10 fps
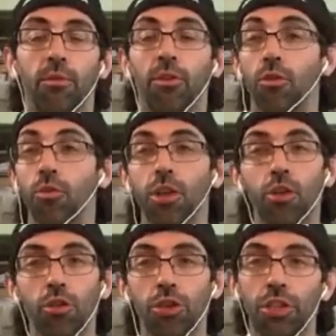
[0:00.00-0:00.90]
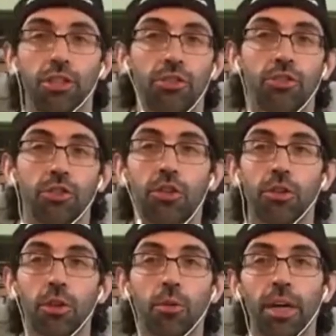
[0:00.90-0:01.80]
Though negotiations are
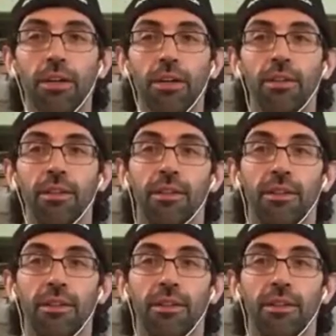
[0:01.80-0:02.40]
going well,